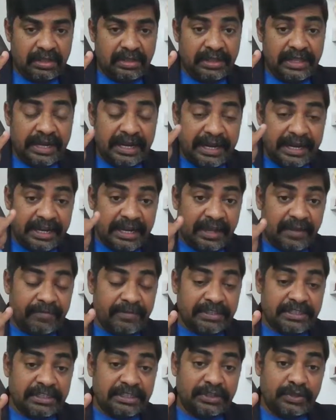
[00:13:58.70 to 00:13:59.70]
the data
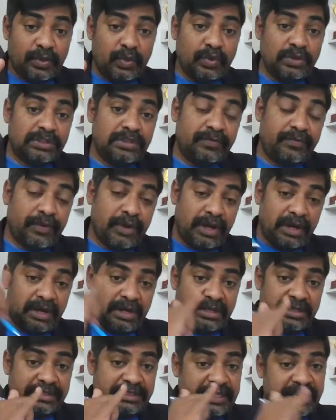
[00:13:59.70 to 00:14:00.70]
which is used for
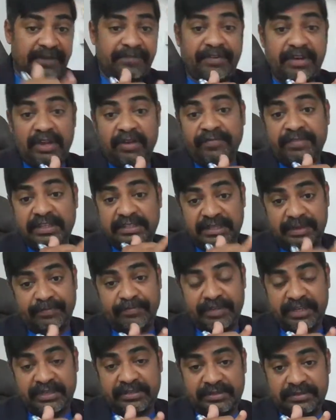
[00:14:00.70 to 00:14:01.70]
safety of the
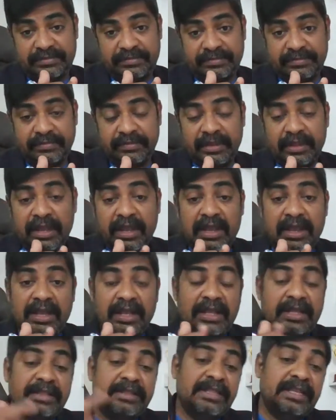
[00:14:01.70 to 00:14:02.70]
subjects.
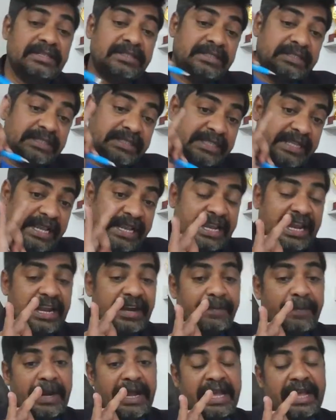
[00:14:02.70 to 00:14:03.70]
The
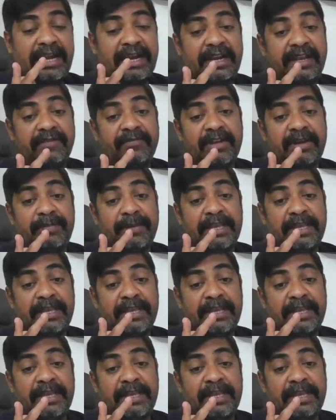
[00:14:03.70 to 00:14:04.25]
second priority will